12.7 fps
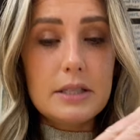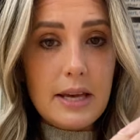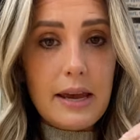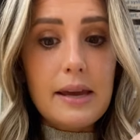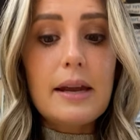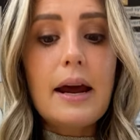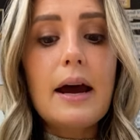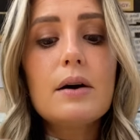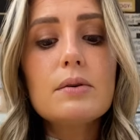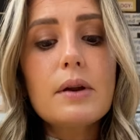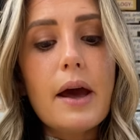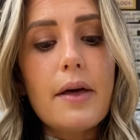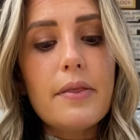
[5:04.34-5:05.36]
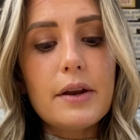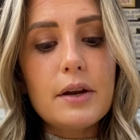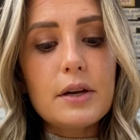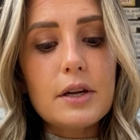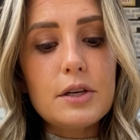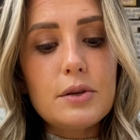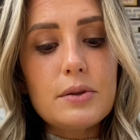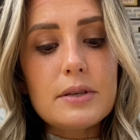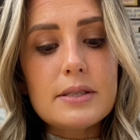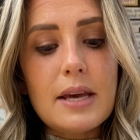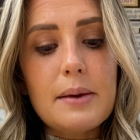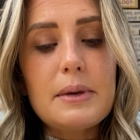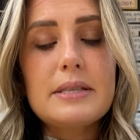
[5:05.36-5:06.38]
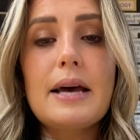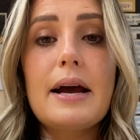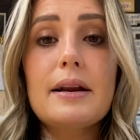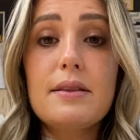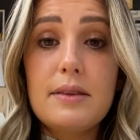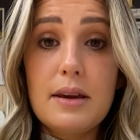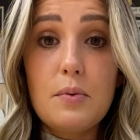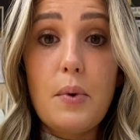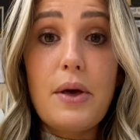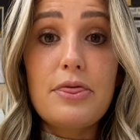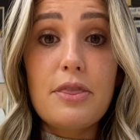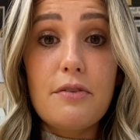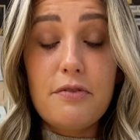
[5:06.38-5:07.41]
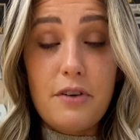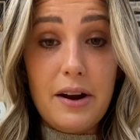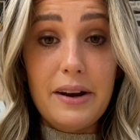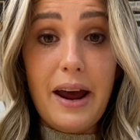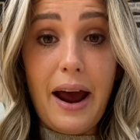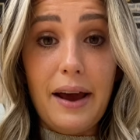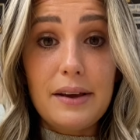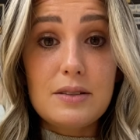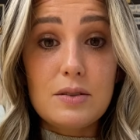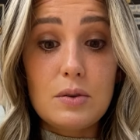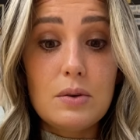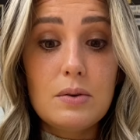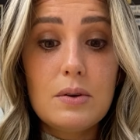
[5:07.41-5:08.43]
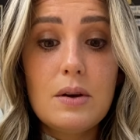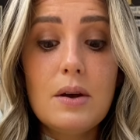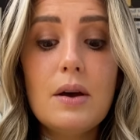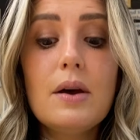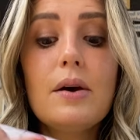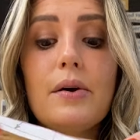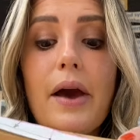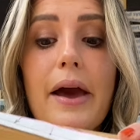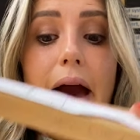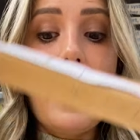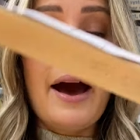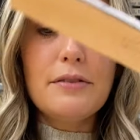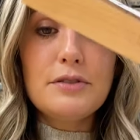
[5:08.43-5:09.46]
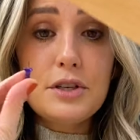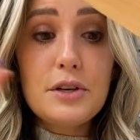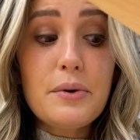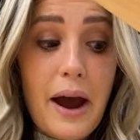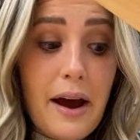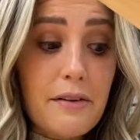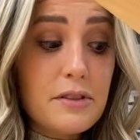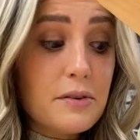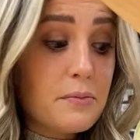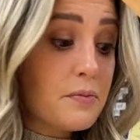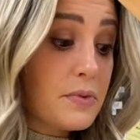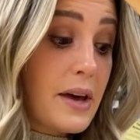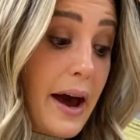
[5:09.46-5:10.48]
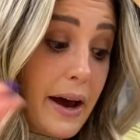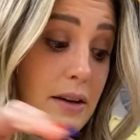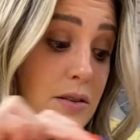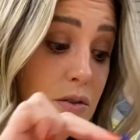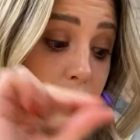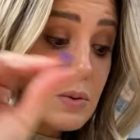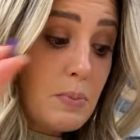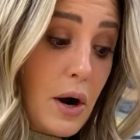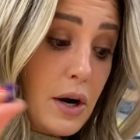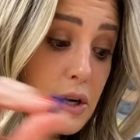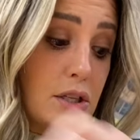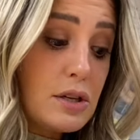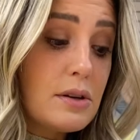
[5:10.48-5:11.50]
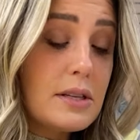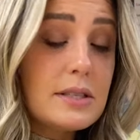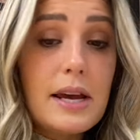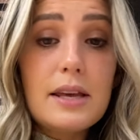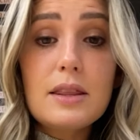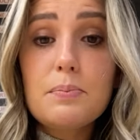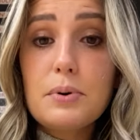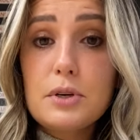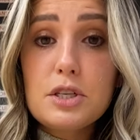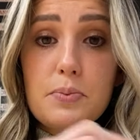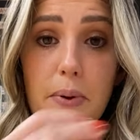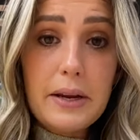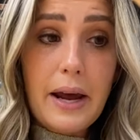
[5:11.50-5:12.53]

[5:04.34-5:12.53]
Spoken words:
take it out, and then you're gonna do the same exact thing with the front axle. Okay, after you have the axles marked, you can take the push pin